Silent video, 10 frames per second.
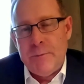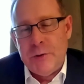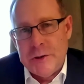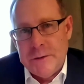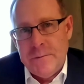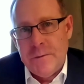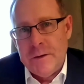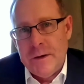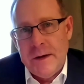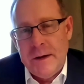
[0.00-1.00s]
pushing
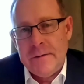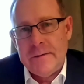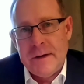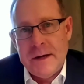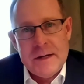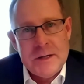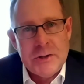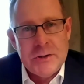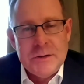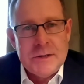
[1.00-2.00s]
forward on those
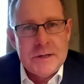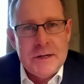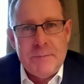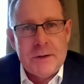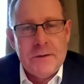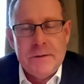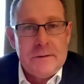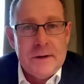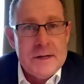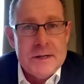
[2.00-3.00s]
issues
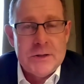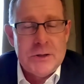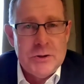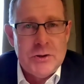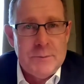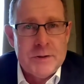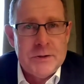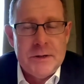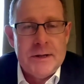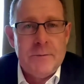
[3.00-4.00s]
because it's a huge
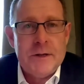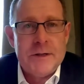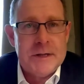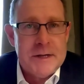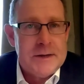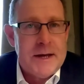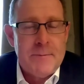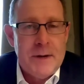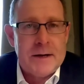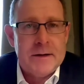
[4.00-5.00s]
opportunity, and we're seeing
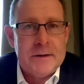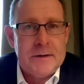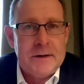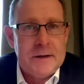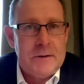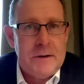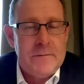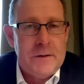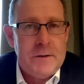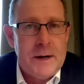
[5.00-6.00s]
that market
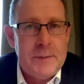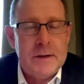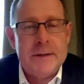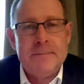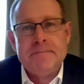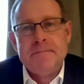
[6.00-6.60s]
growing very rapidly.